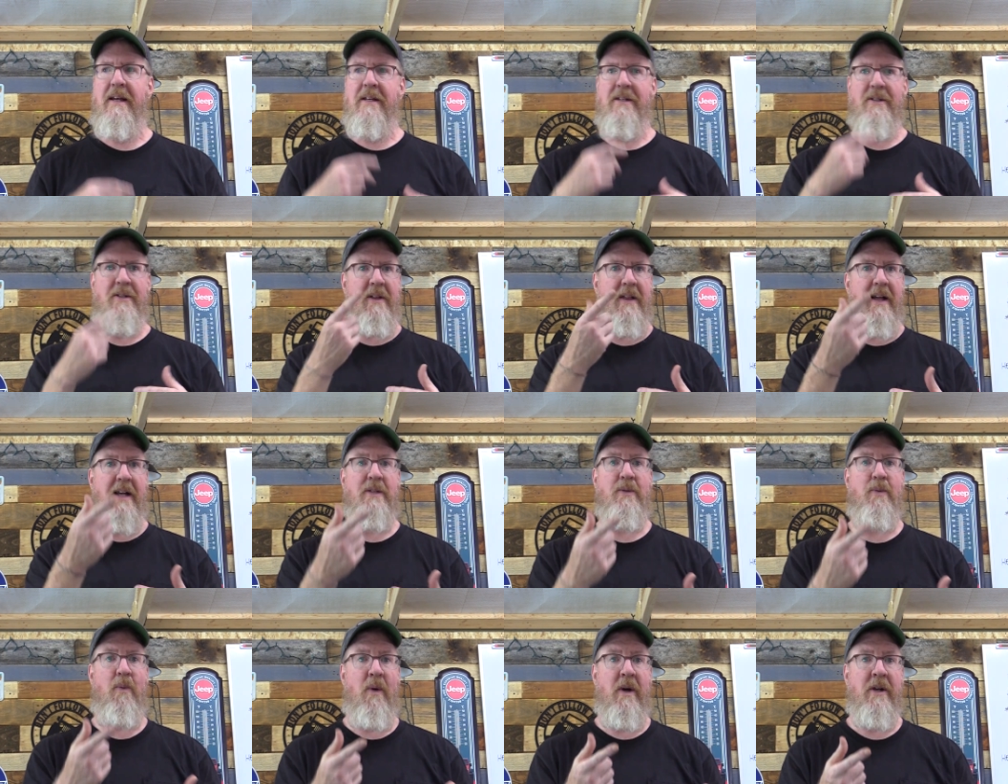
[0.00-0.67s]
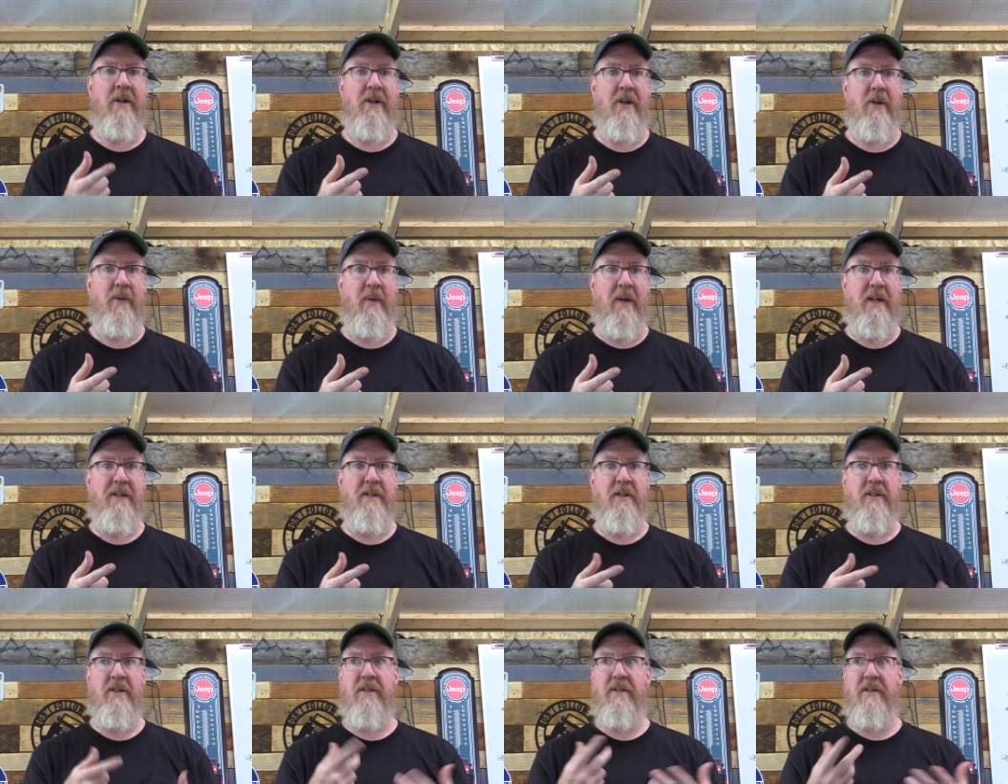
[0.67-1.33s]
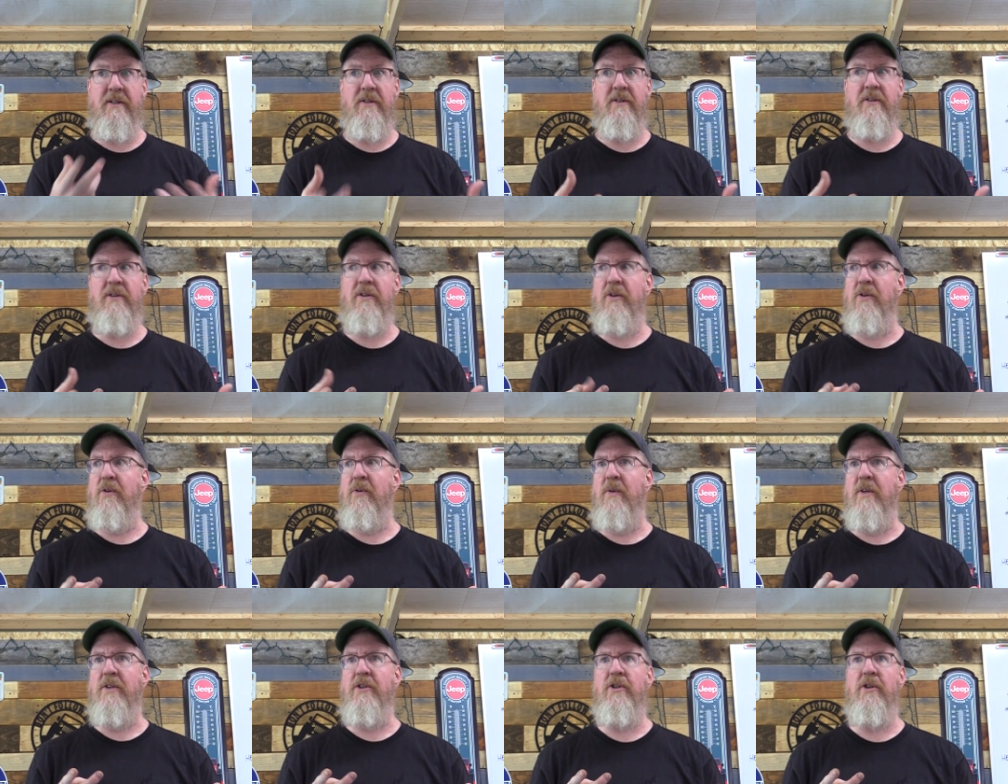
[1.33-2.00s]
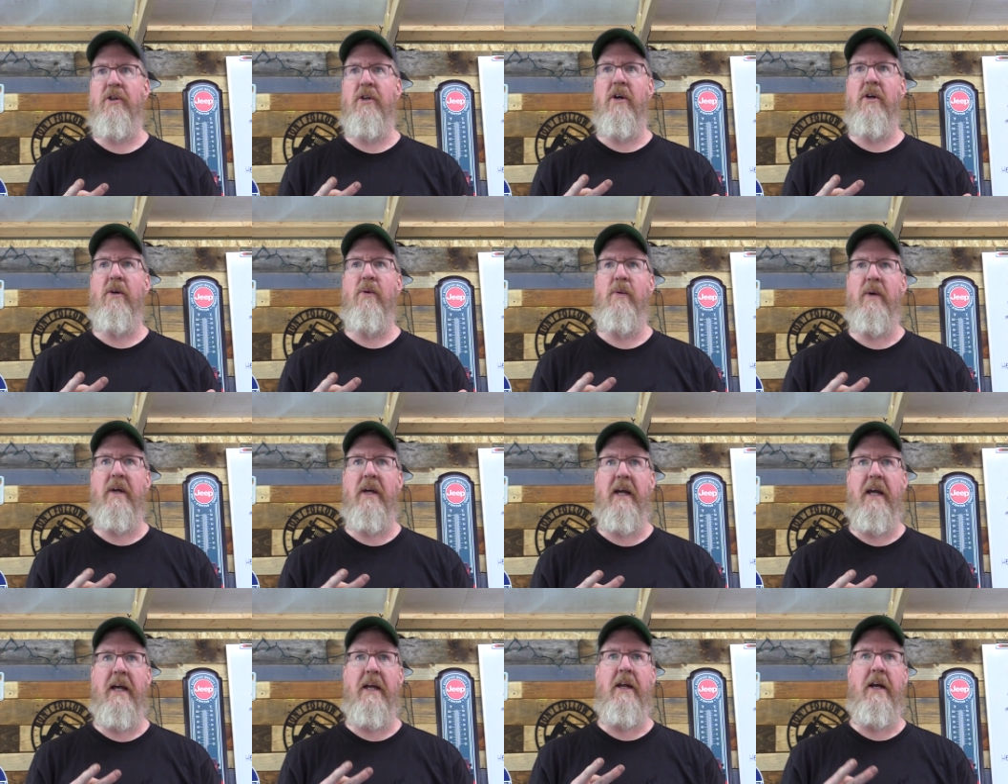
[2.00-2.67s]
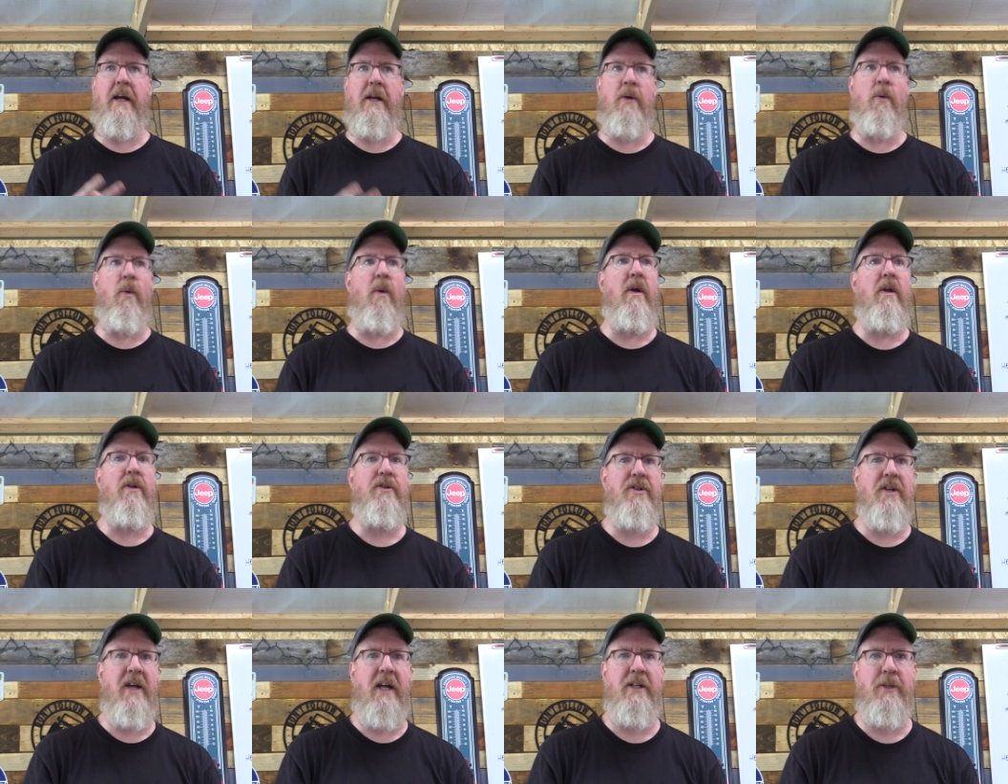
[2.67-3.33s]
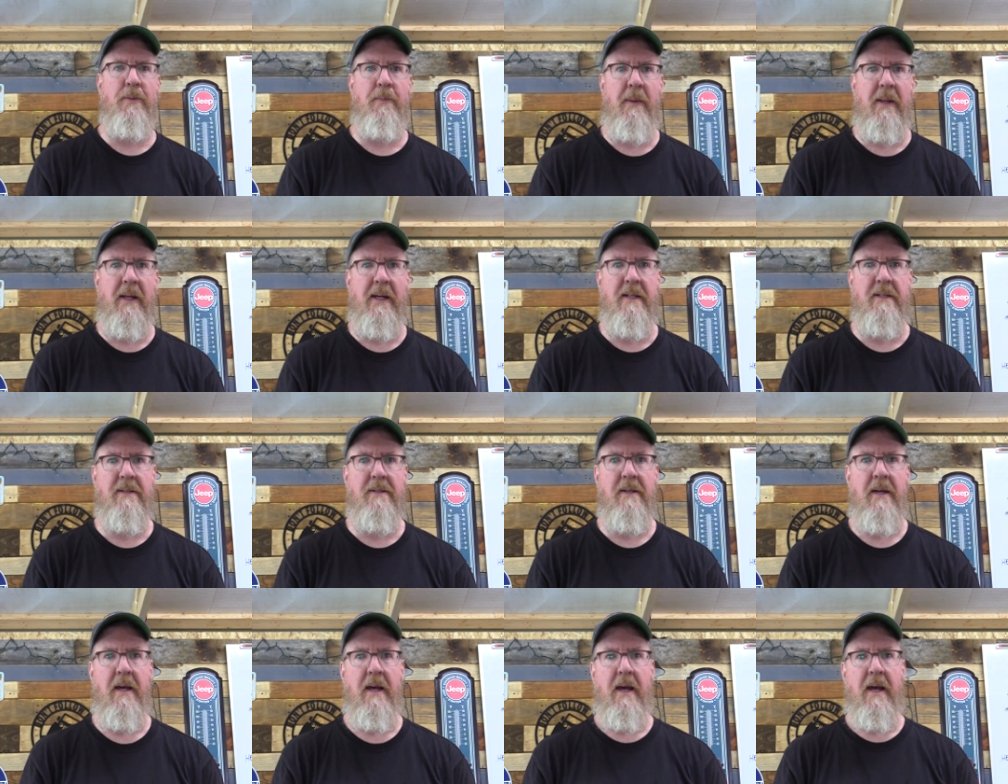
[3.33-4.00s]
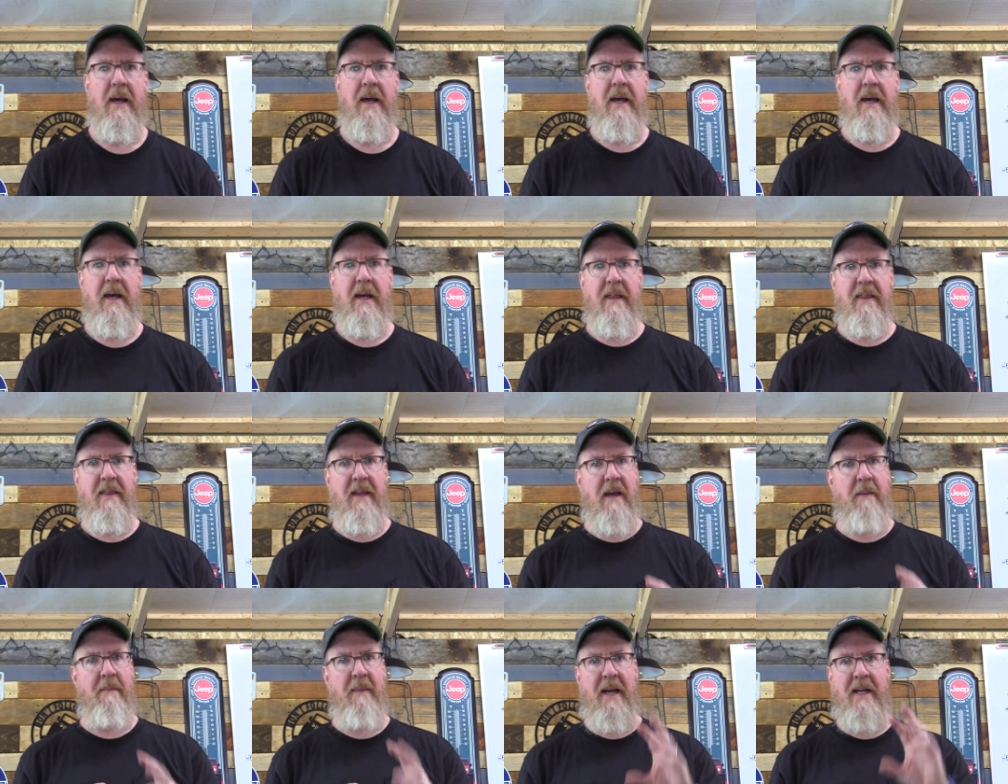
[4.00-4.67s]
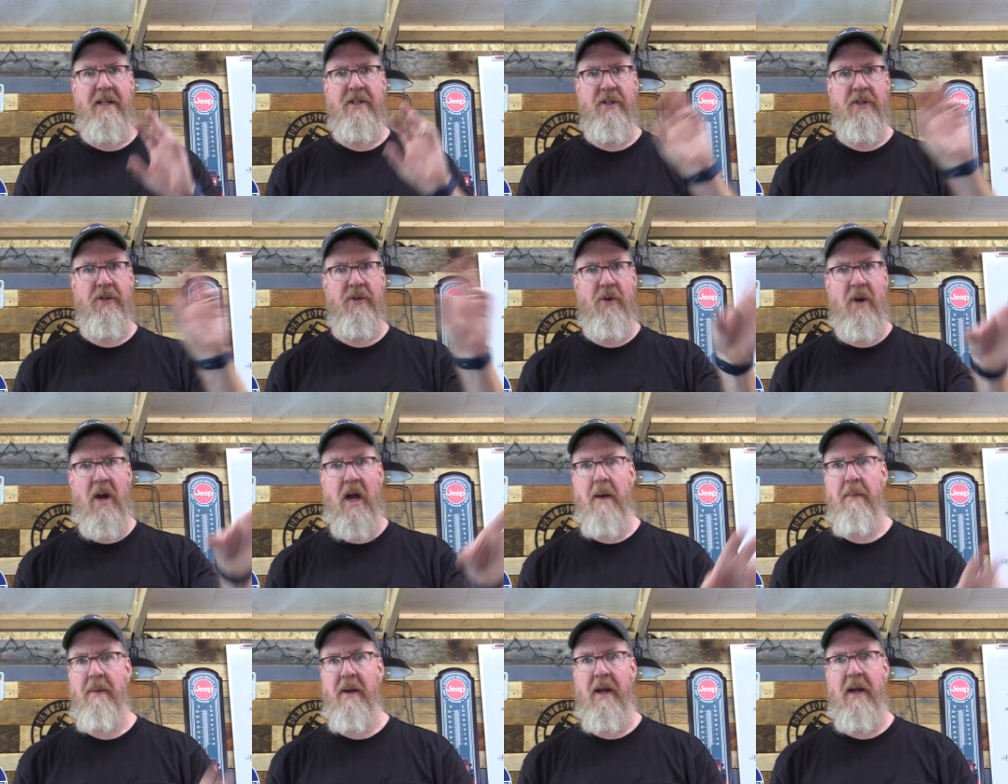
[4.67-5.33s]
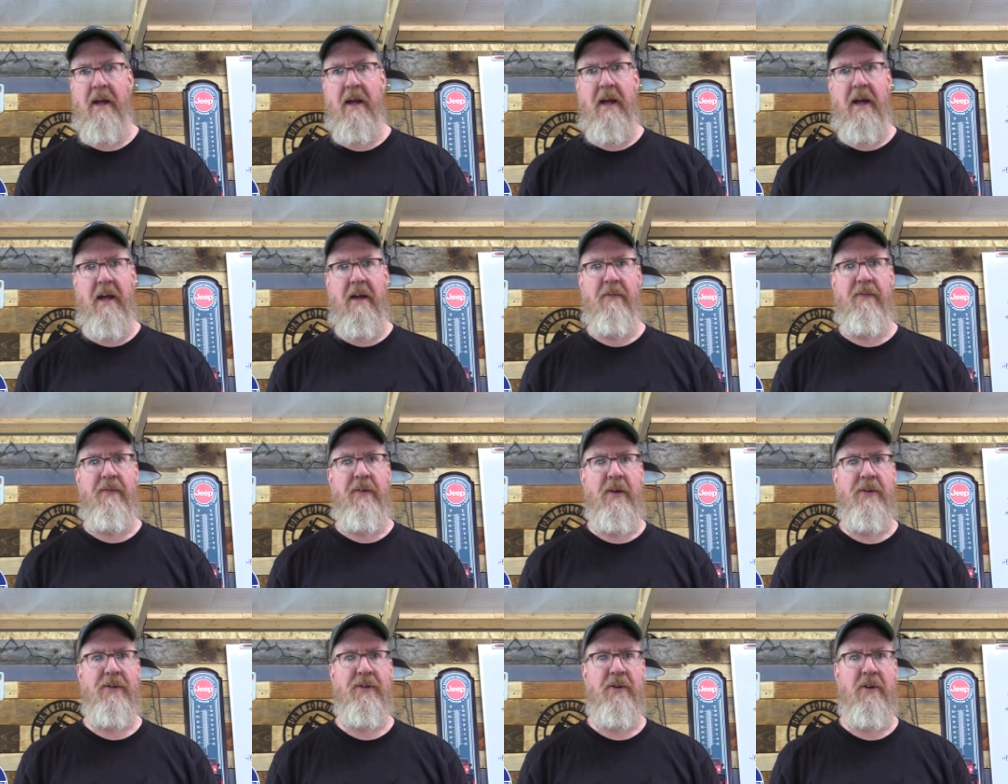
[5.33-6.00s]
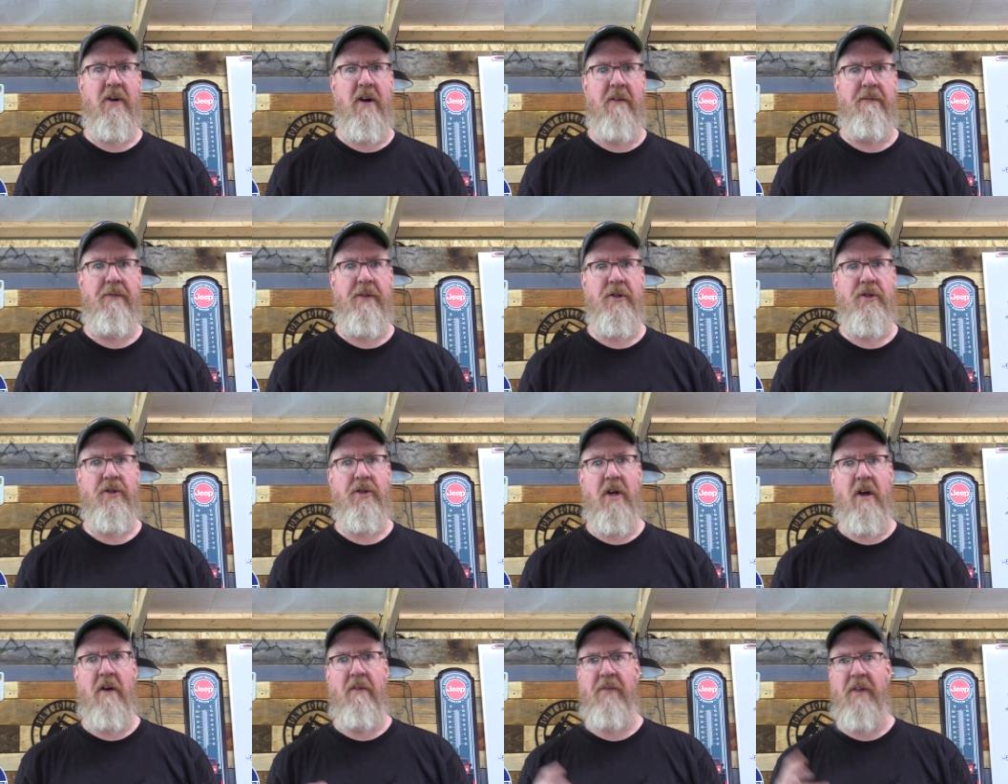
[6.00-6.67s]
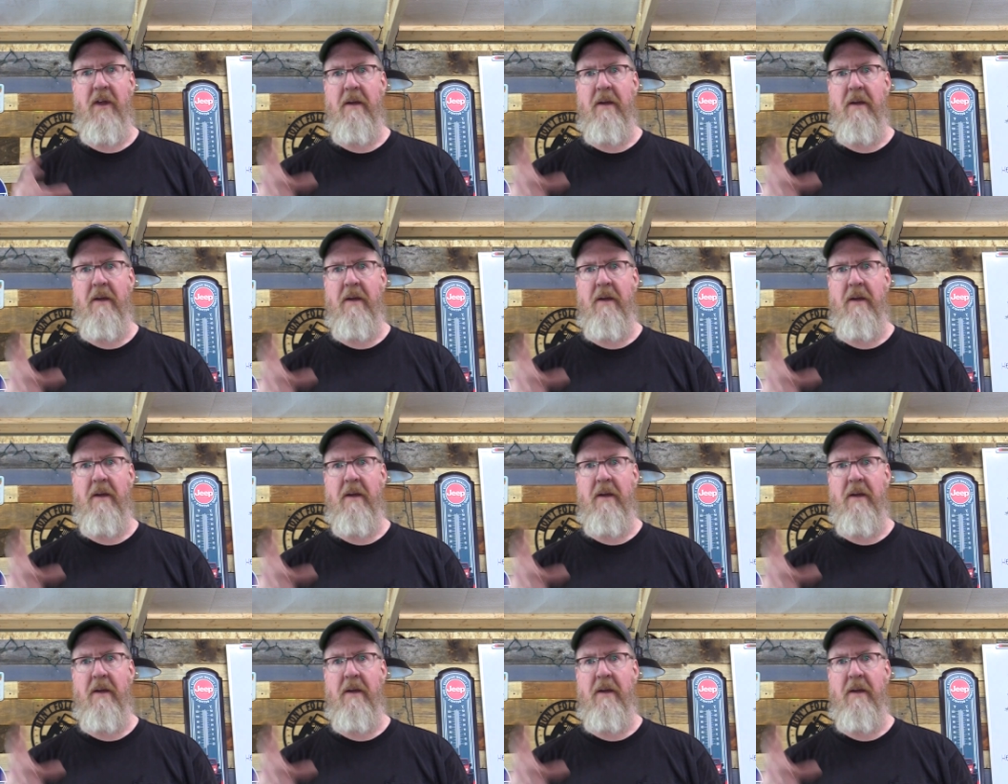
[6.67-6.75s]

So that's one good reason. Two is you go to a, an oil change place, they may just grab a, a filter off the shelf.